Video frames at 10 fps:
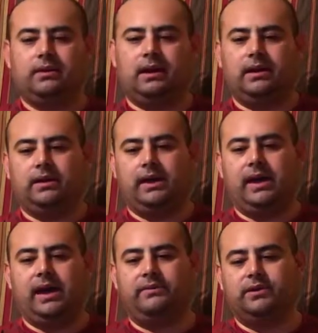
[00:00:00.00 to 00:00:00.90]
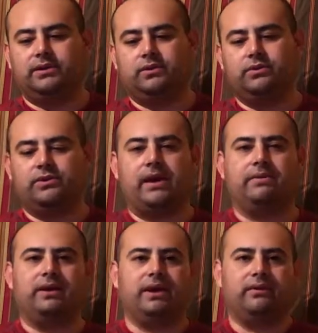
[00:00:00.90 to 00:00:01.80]
I have this
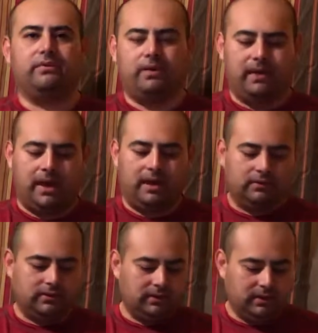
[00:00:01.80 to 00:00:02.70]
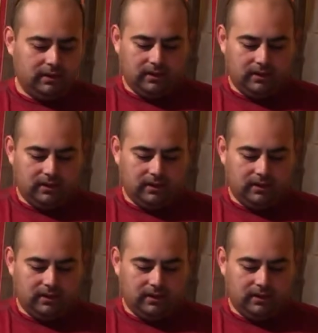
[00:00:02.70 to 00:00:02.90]
screwdriver laying around my house,